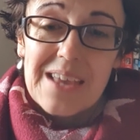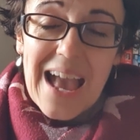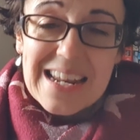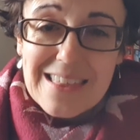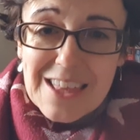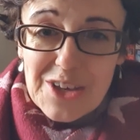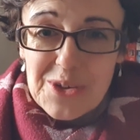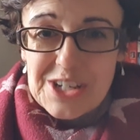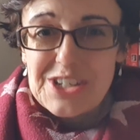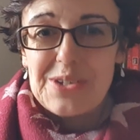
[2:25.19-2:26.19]
Anything you
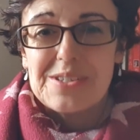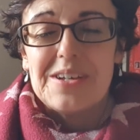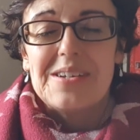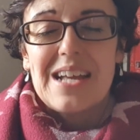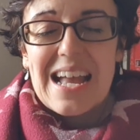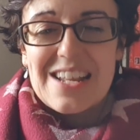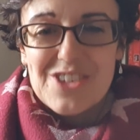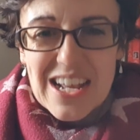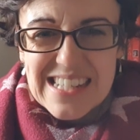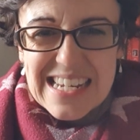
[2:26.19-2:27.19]
can do to
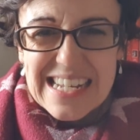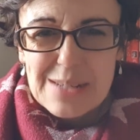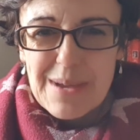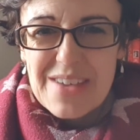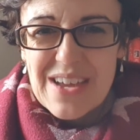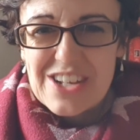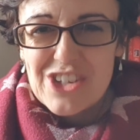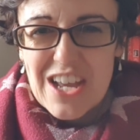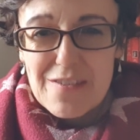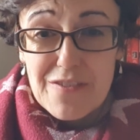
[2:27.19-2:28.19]
inject a little bit of
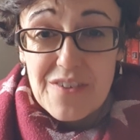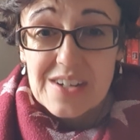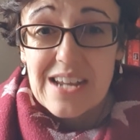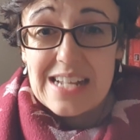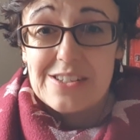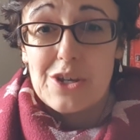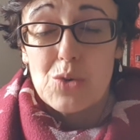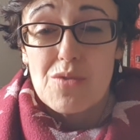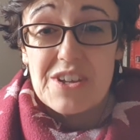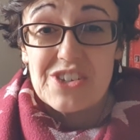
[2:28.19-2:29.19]
energy and fun into
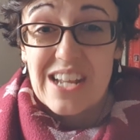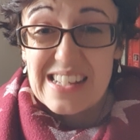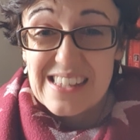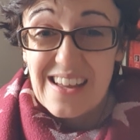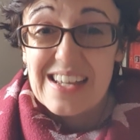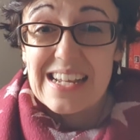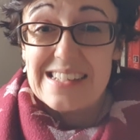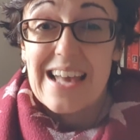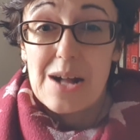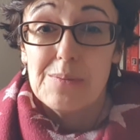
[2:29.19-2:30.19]
your revision is likely
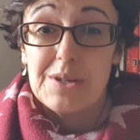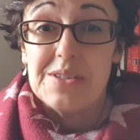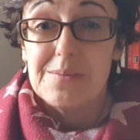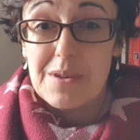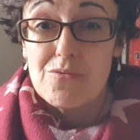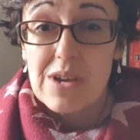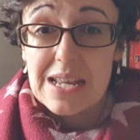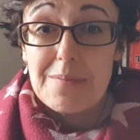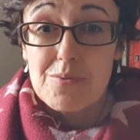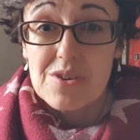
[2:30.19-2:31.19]
to help you to be
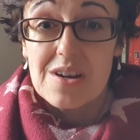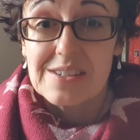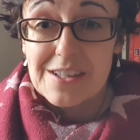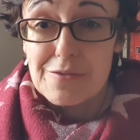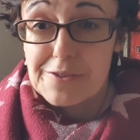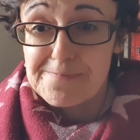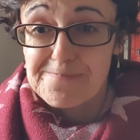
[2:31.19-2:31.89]
really productive.